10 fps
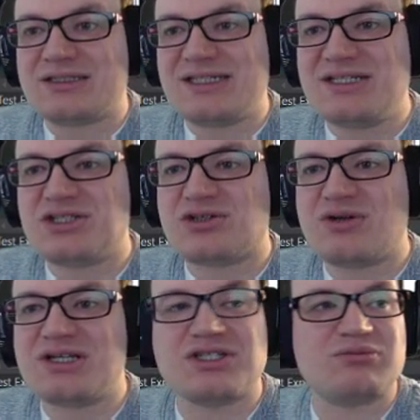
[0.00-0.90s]
answer your
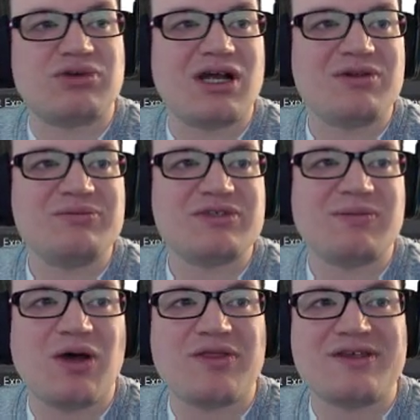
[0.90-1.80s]
question, problems
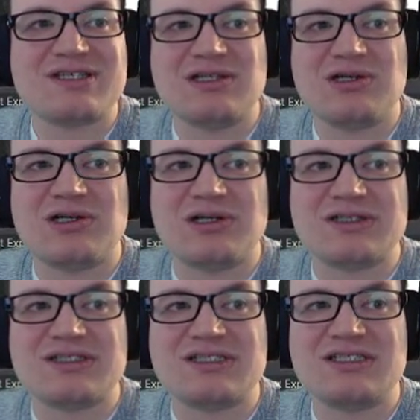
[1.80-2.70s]
about this
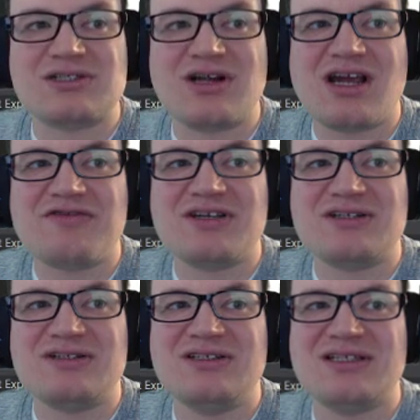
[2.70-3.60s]
long. See this graph
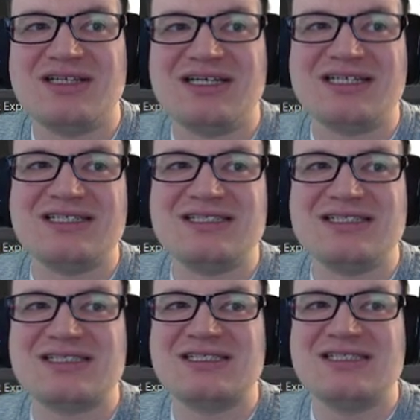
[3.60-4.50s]
here? That
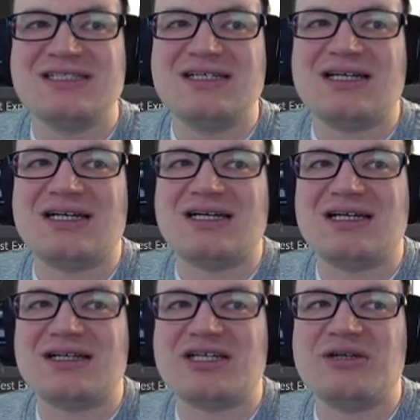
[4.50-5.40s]
is
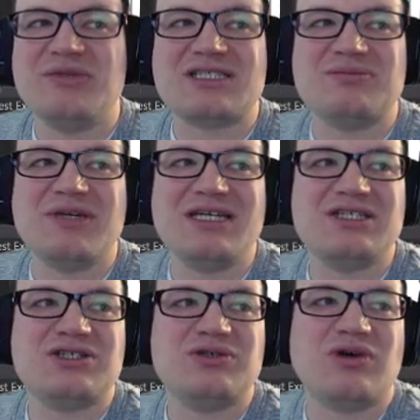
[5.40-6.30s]
commits
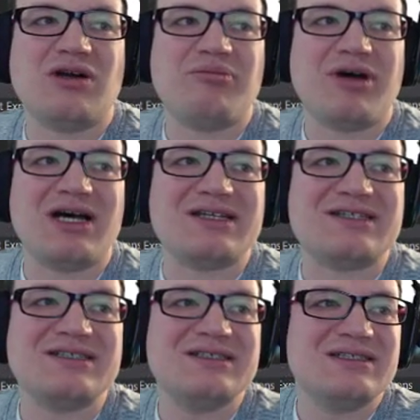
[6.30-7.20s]
made to our
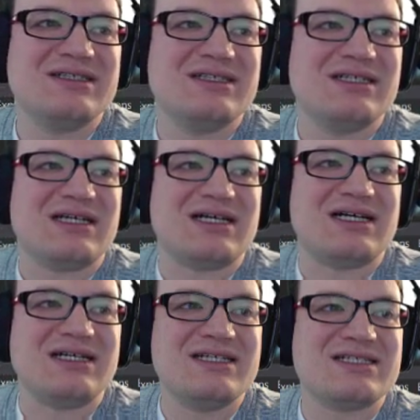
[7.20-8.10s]
bot.
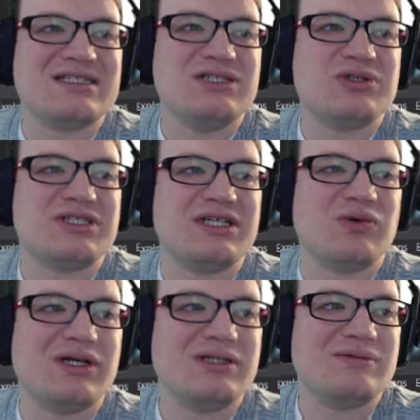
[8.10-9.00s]
It is an interesting
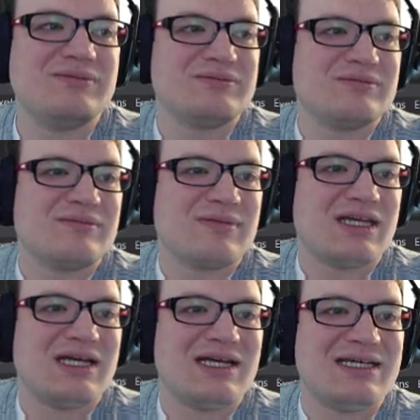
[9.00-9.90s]
one.
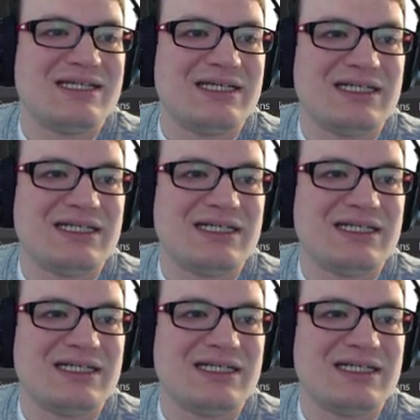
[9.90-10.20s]
And